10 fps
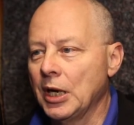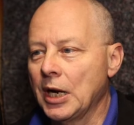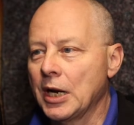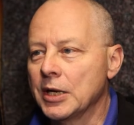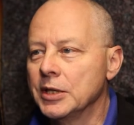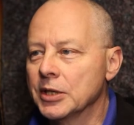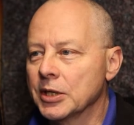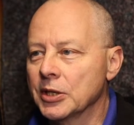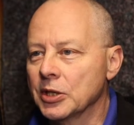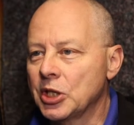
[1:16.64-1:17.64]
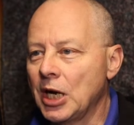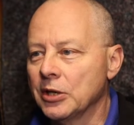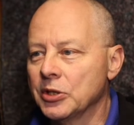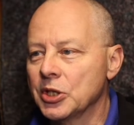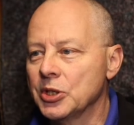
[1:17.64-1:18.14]
And the
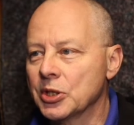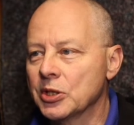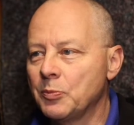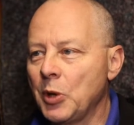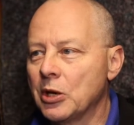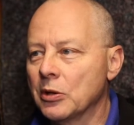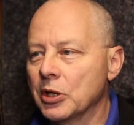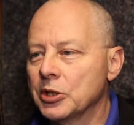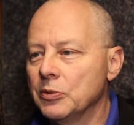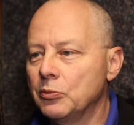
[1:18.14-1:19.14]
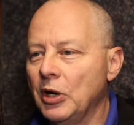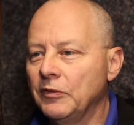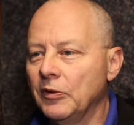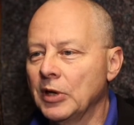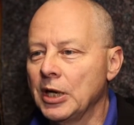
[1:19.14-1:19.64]
challenge is to speak at a
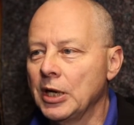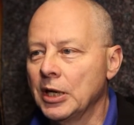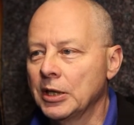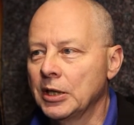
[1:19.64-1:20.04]
roughly